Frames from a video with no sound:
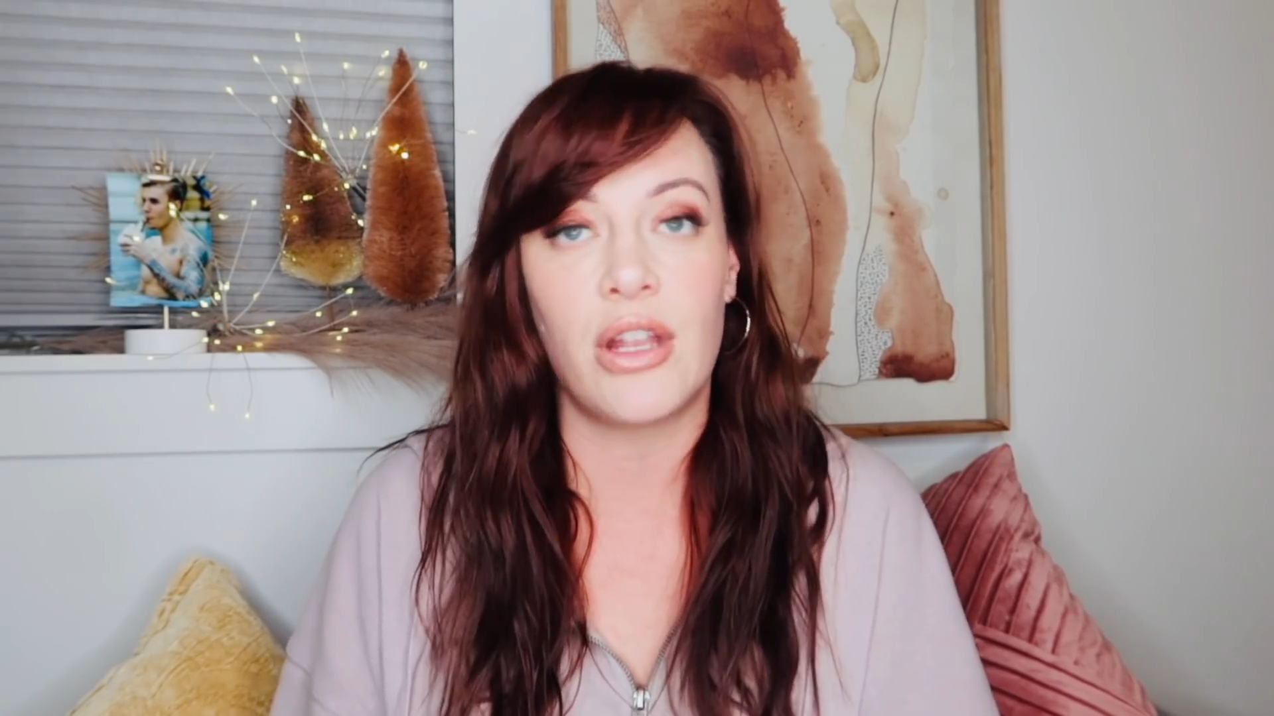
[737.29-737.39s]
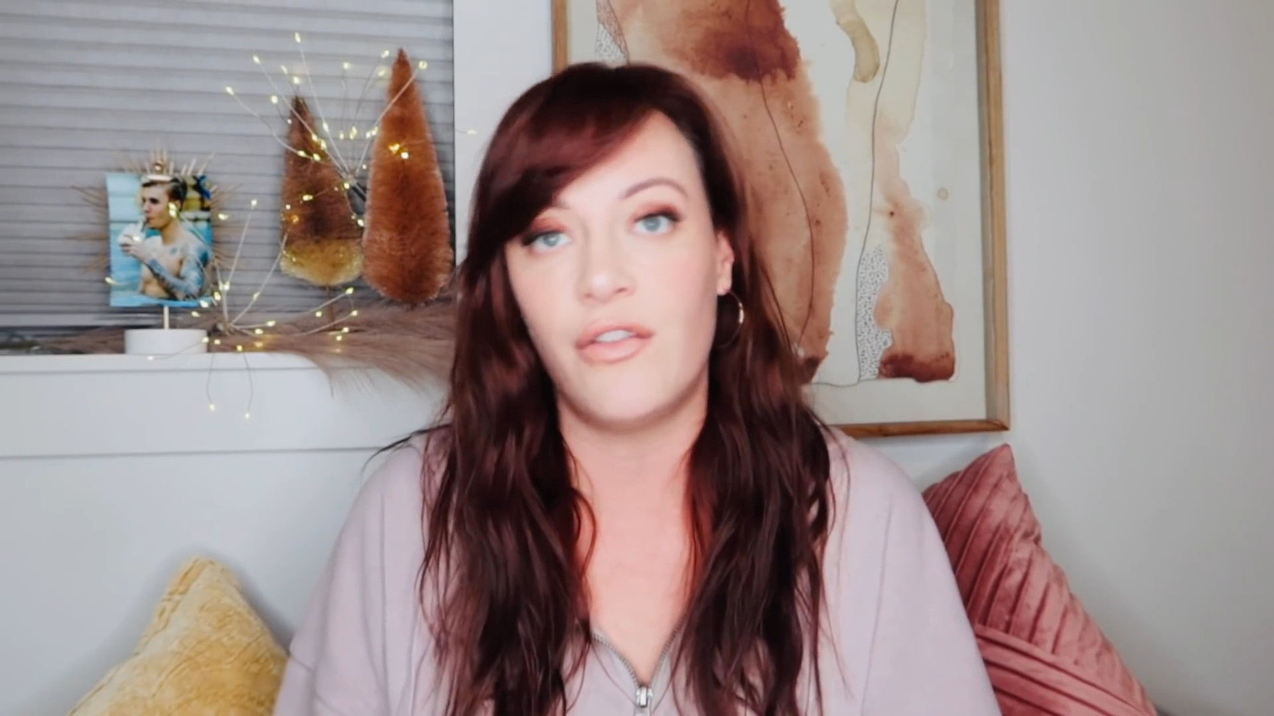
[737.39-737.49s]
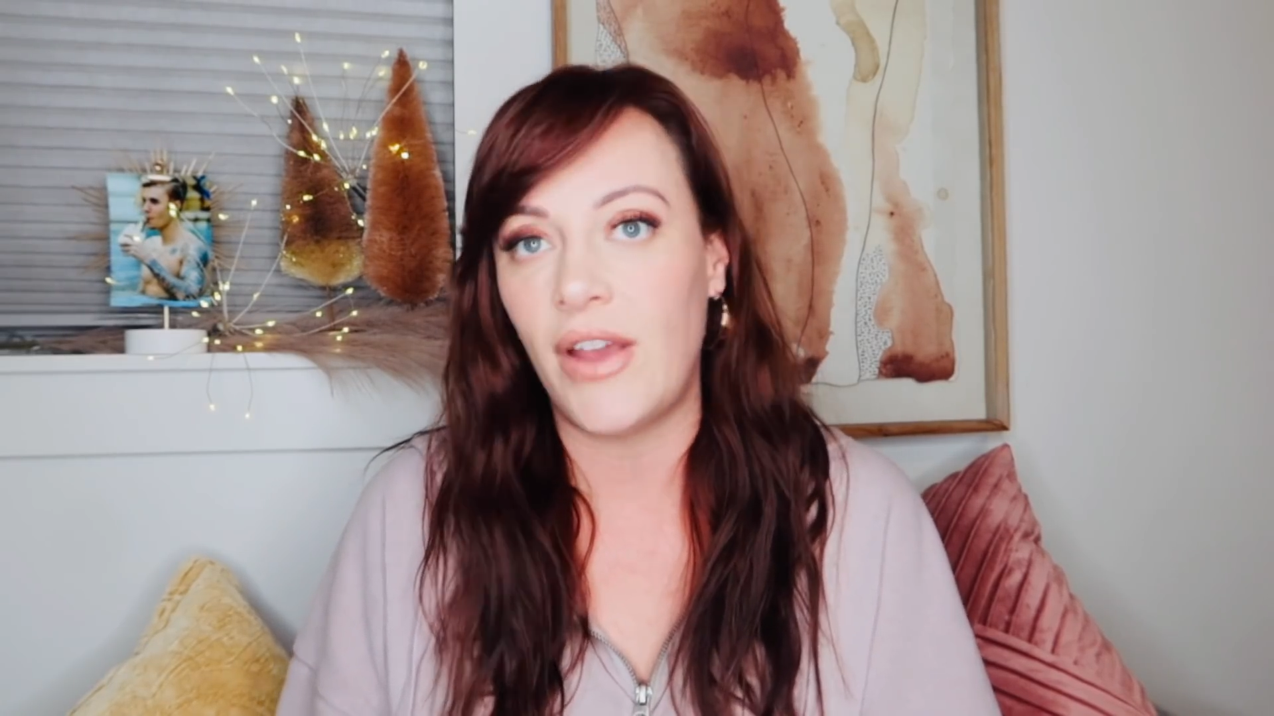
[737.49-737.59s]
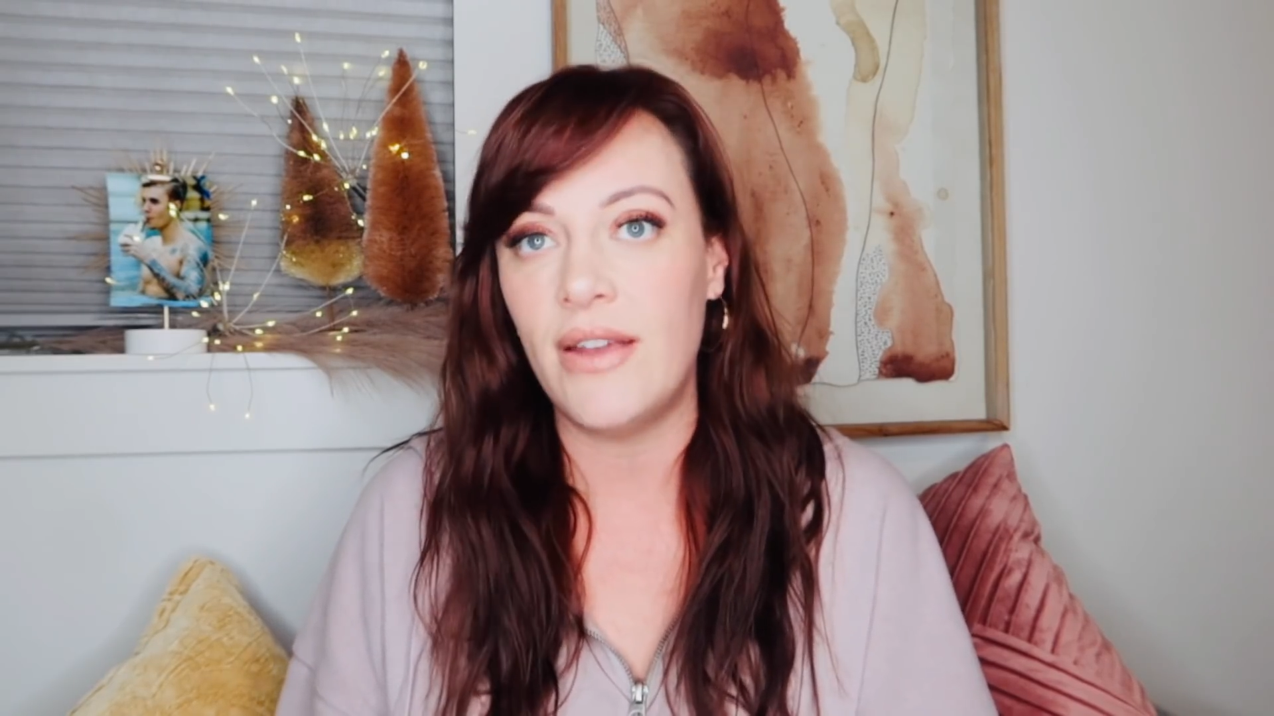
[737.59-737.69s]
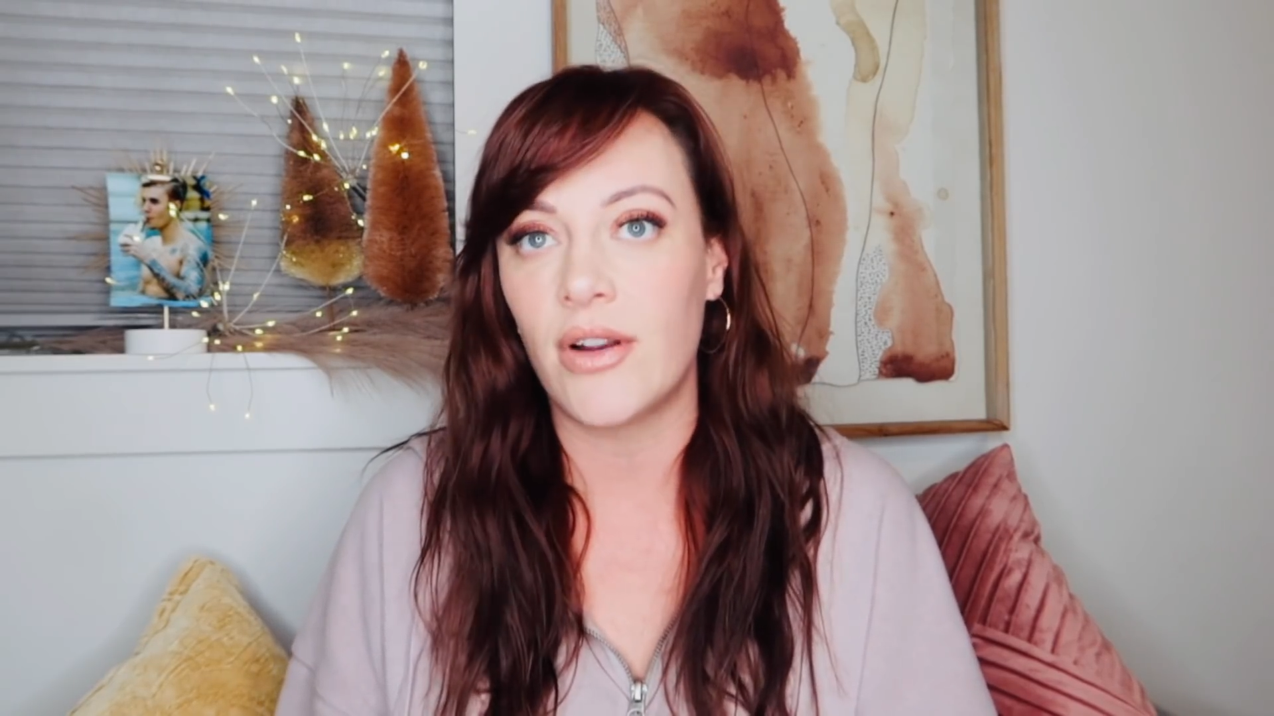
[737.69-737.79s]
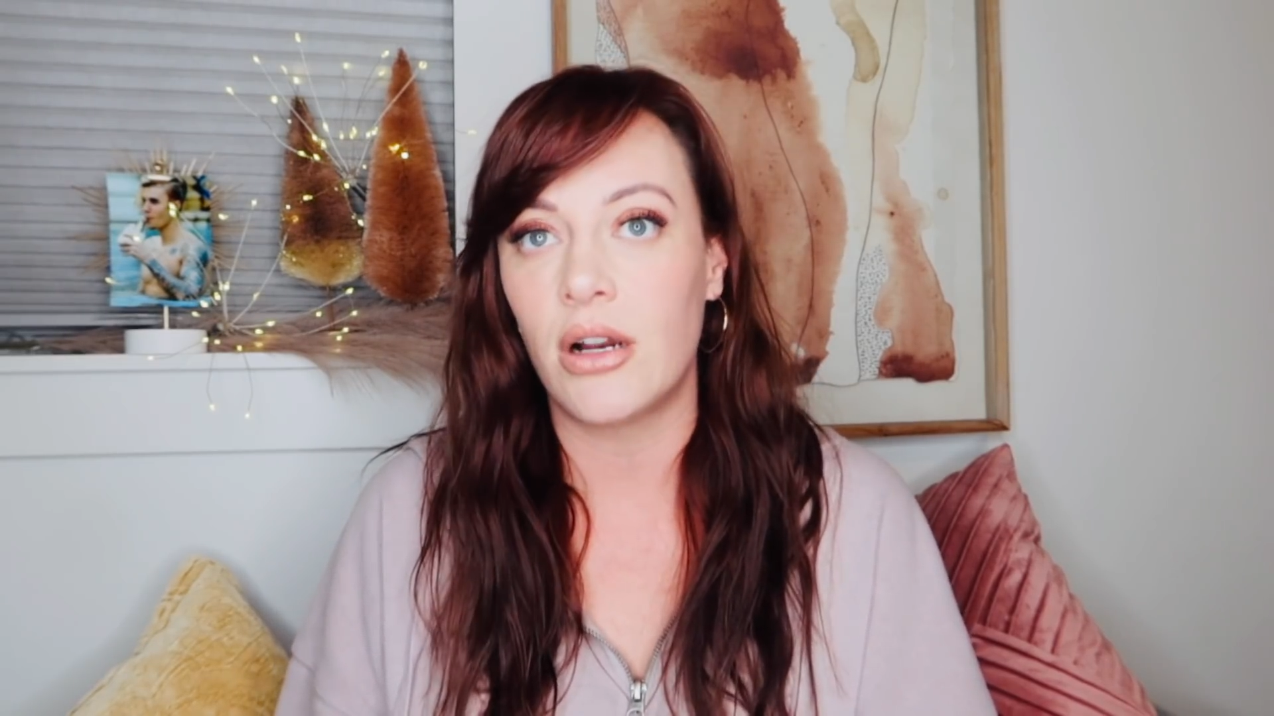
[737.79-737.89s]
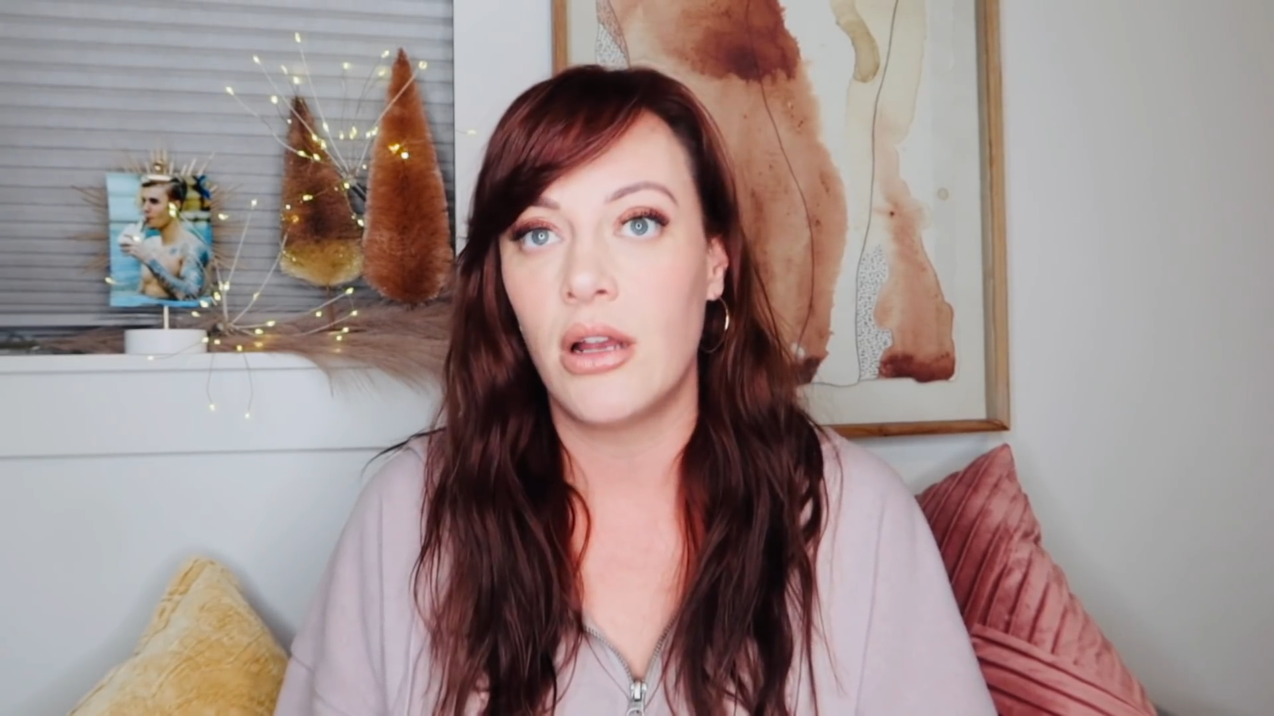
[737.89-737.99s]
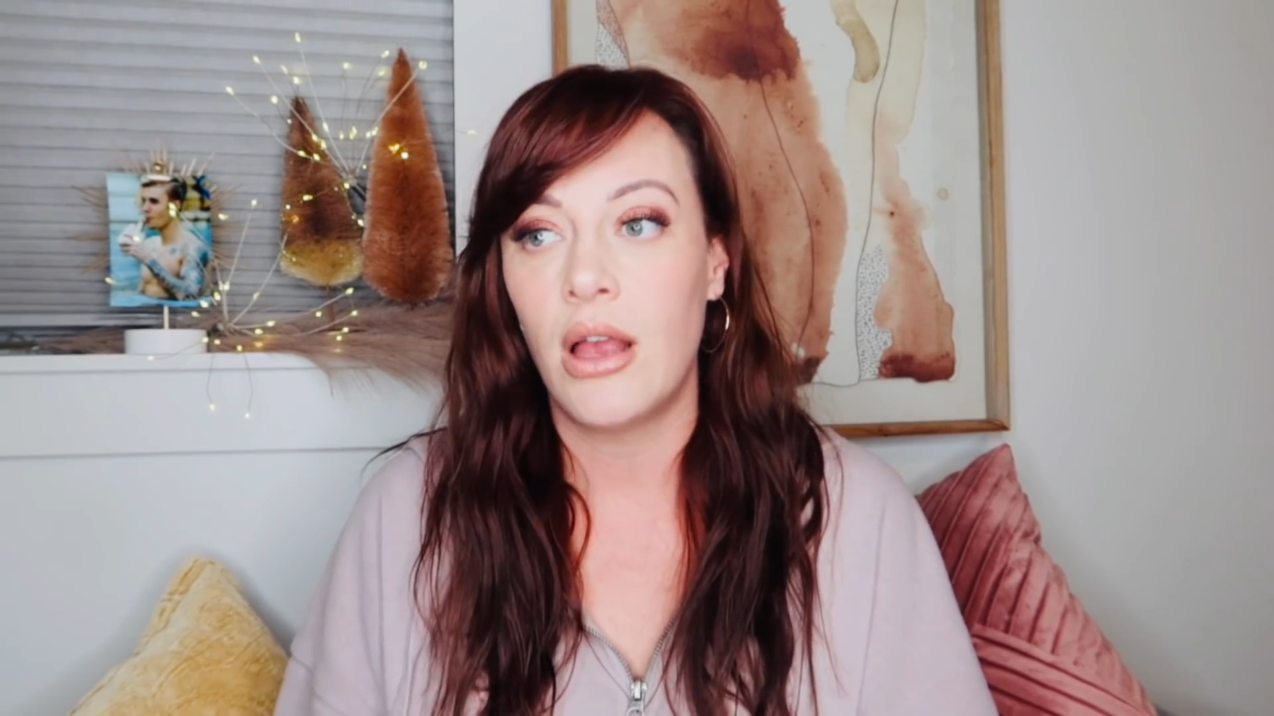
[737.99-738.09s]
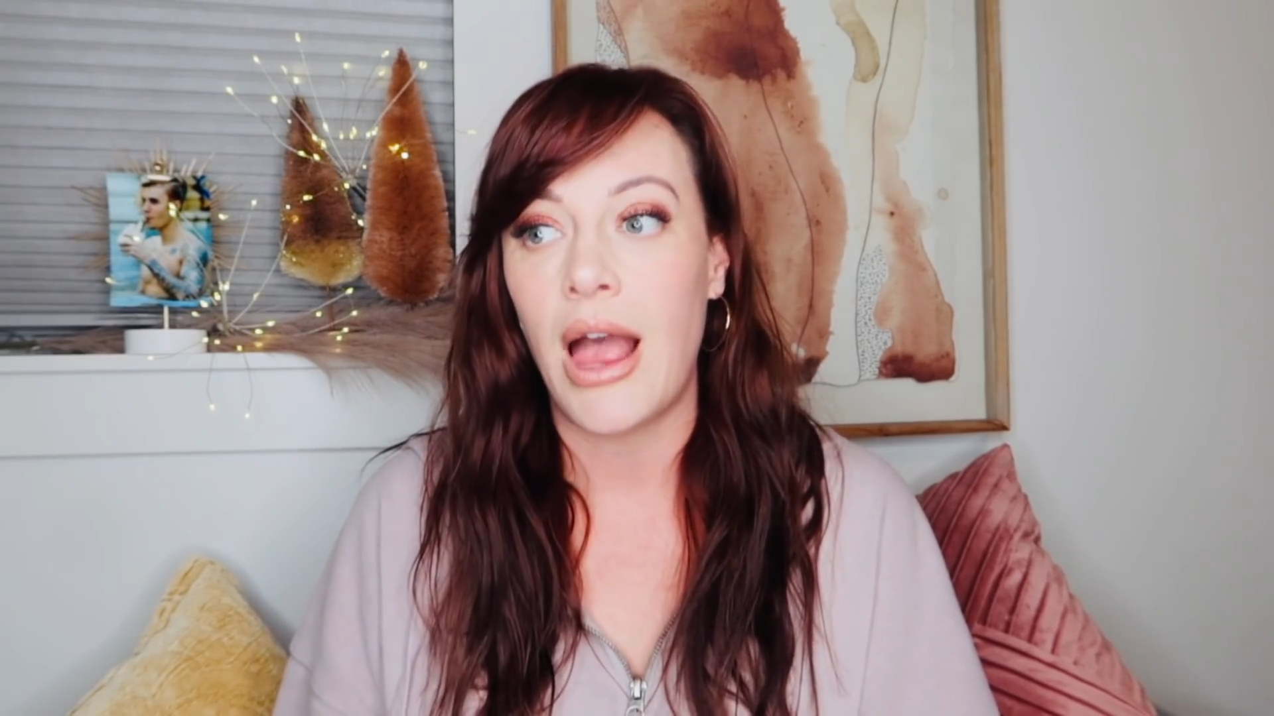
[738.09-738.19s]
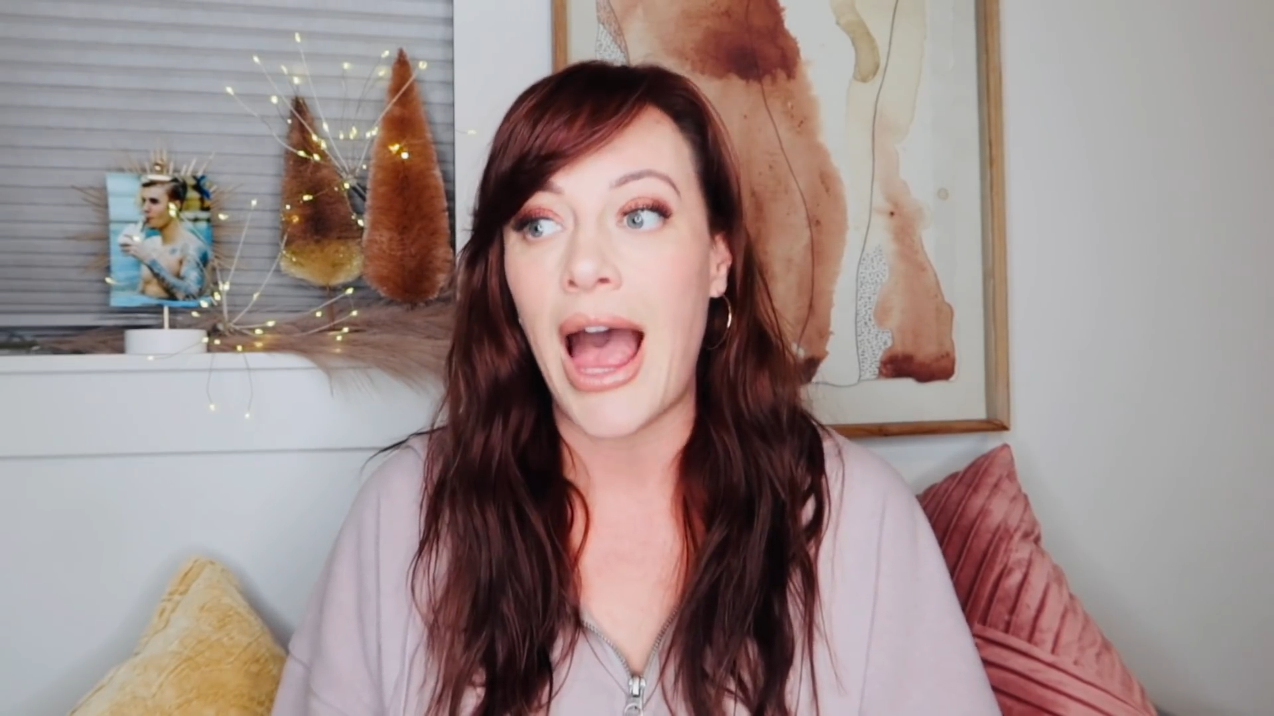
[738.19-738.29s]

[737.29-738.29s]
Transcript: in their favor?